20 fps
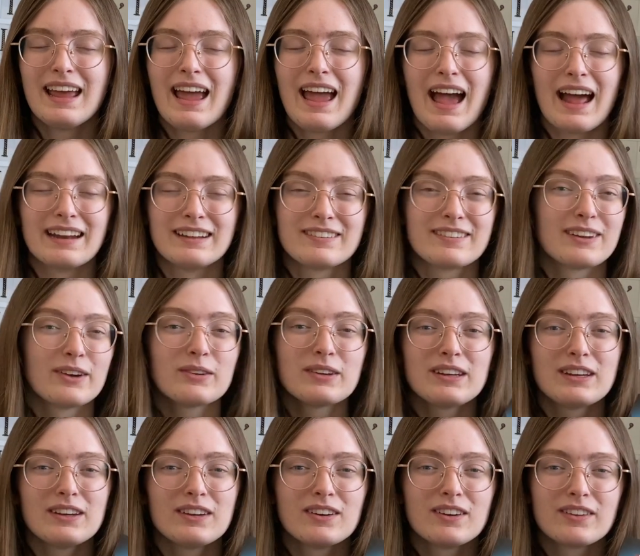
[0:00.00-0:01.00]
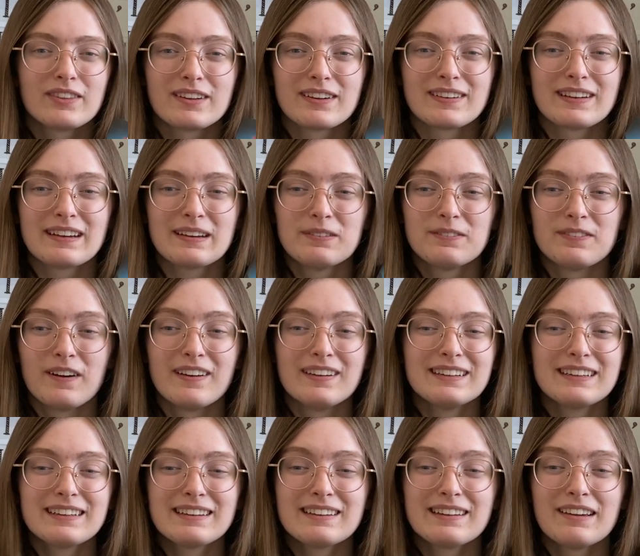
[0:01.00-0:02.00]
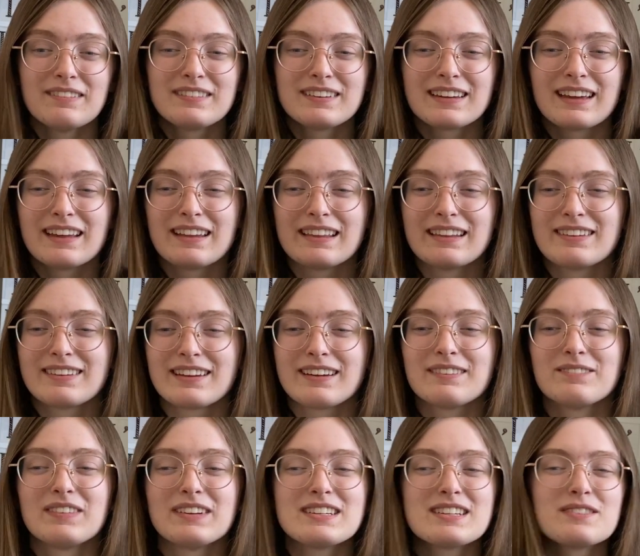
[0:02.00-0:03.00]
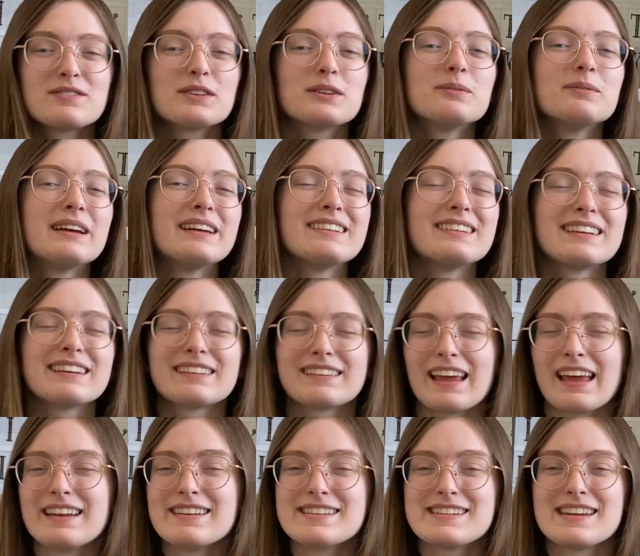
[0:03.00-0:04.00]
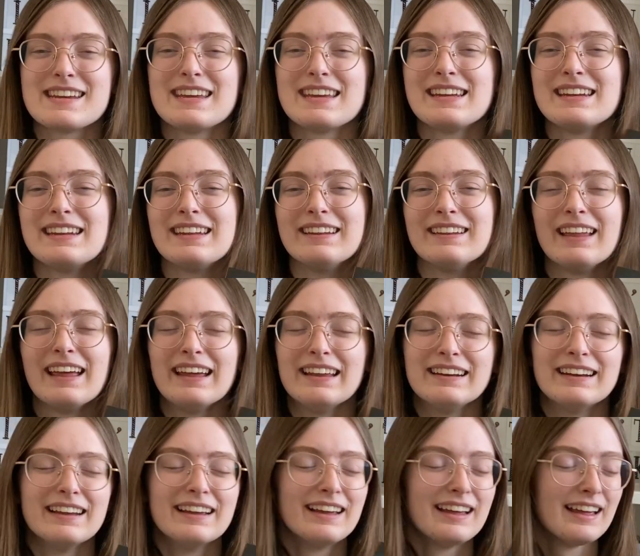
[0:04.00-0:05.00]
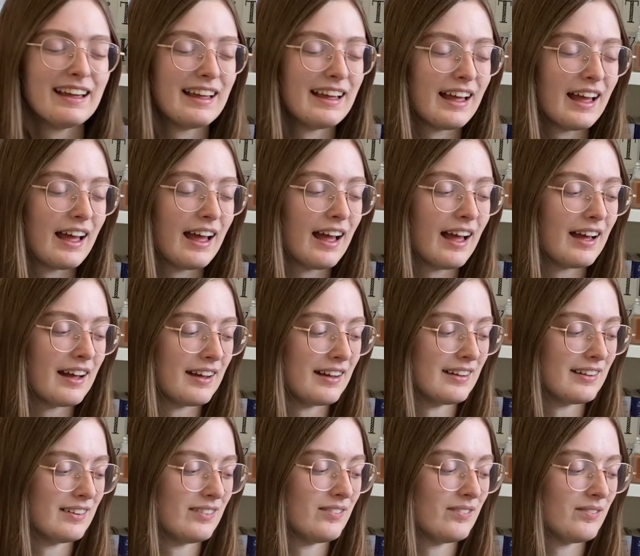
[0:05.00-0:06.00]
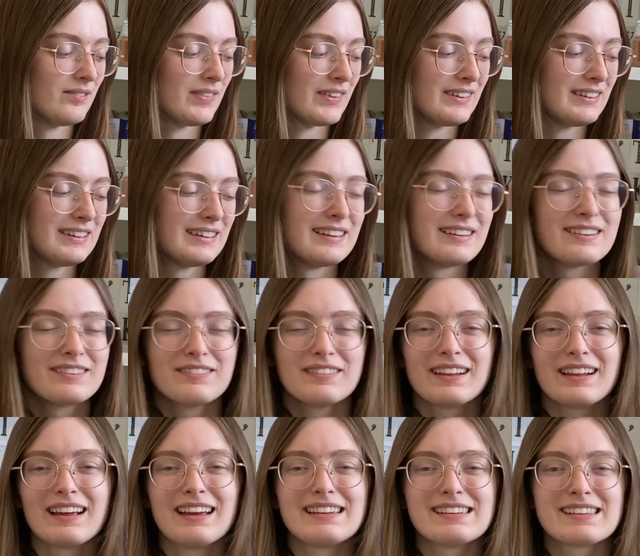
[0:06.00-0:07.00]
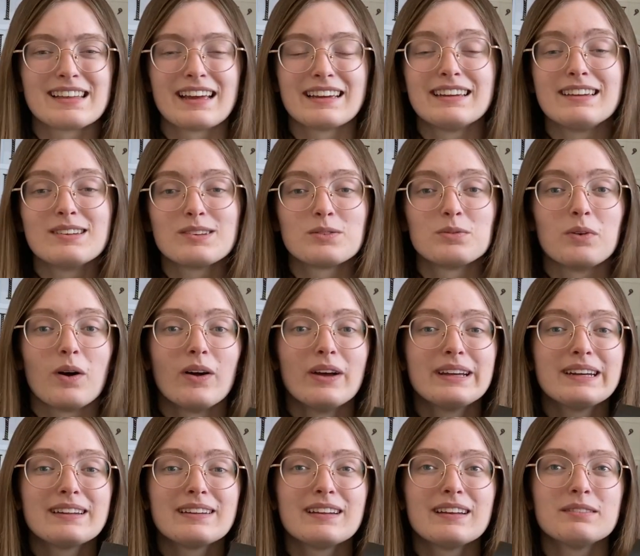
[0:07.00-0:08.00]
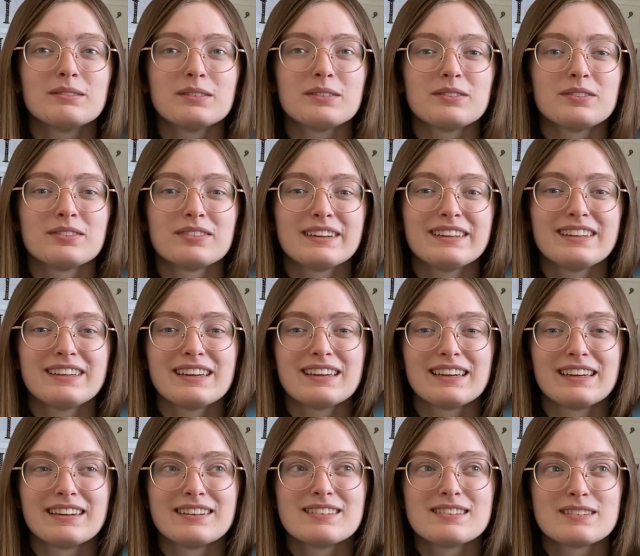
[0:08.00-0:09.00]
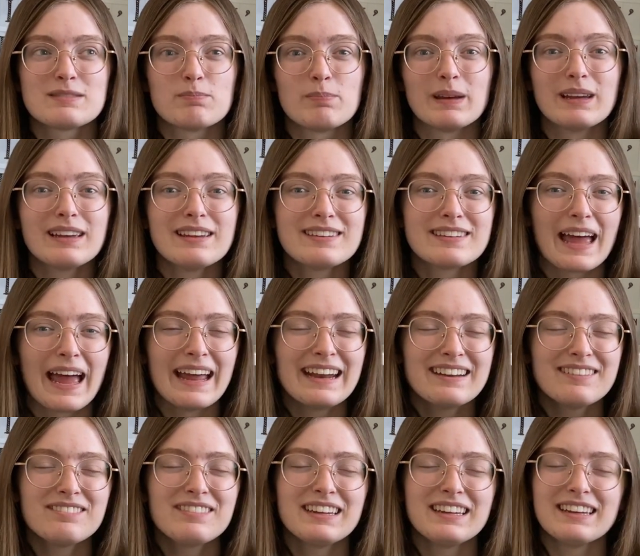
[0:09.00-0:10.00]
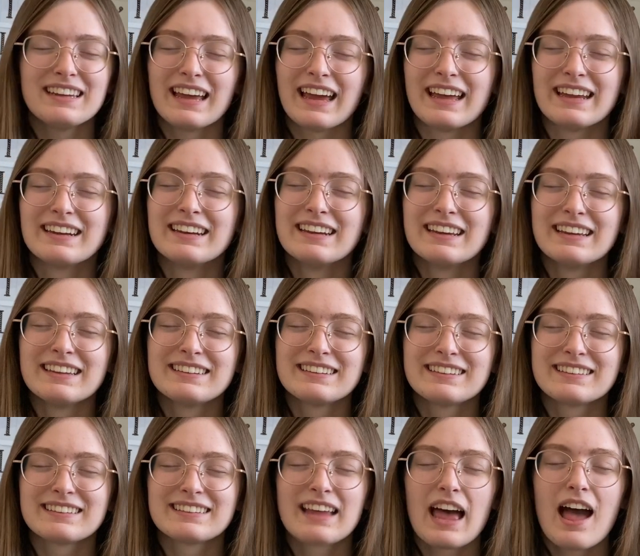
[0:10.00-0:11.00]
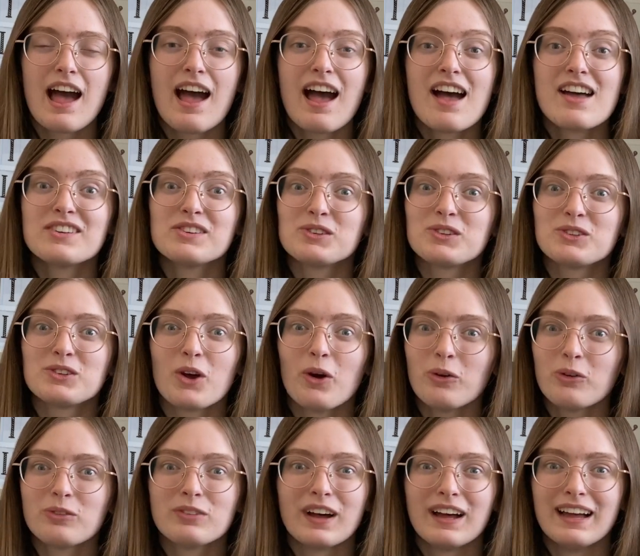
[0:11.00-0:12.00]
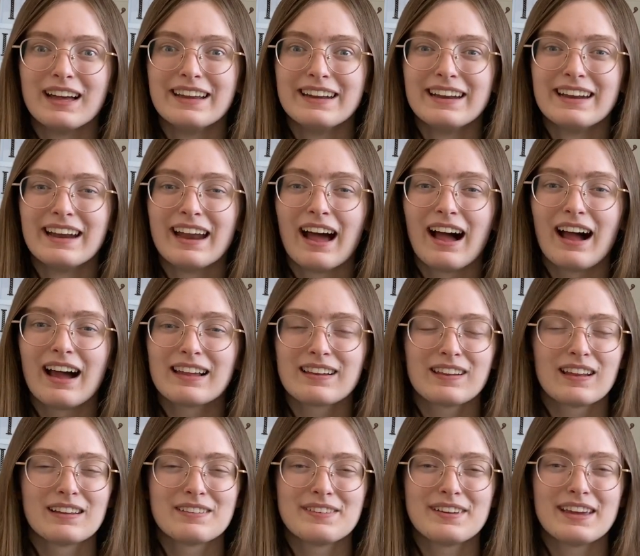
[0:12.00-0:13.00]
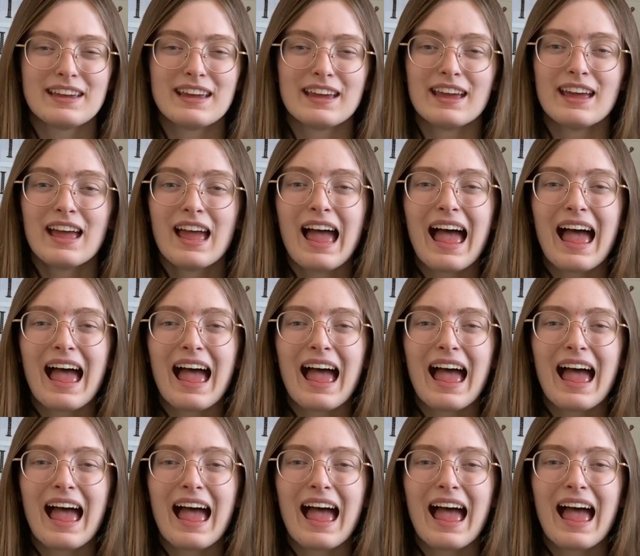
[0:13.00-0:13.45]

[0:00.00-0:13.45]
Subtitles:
And it's so cute. They're like falling in love together. There's like a bunch of romantic tension, and then but he doesn't realize that he's falling in love with like his biggest enemy, and it's so fun. I love it.